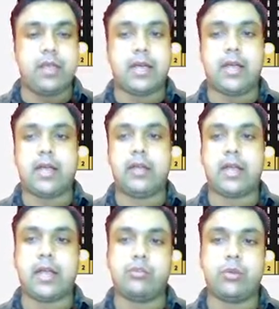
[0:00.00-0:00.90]
and
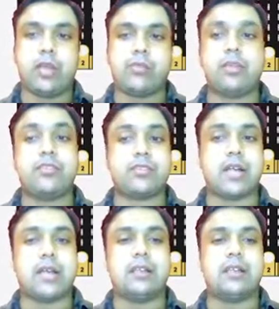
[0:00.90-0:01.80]
as soon as you will
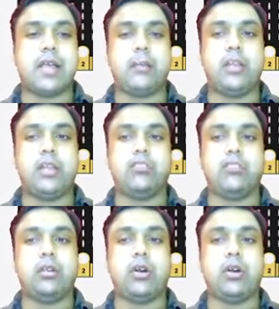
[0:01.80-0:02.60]
start the simulation,